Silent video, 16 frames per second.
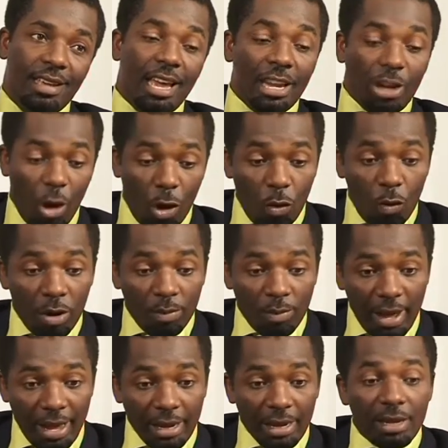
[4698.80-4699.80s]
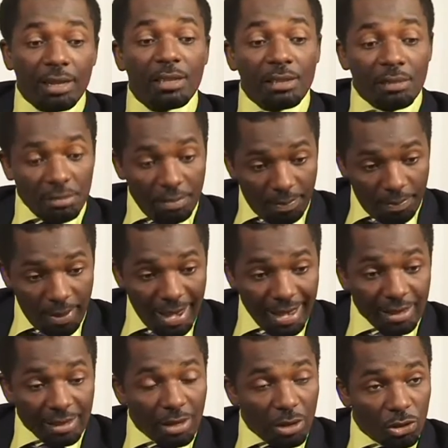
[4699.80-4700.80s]
And Onward Bank
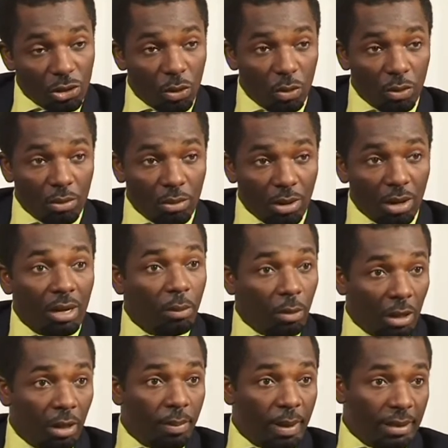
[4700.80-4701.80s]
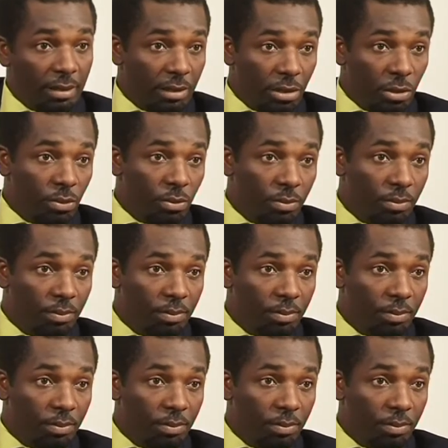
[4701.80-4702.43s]
pays also on a monthly basis too.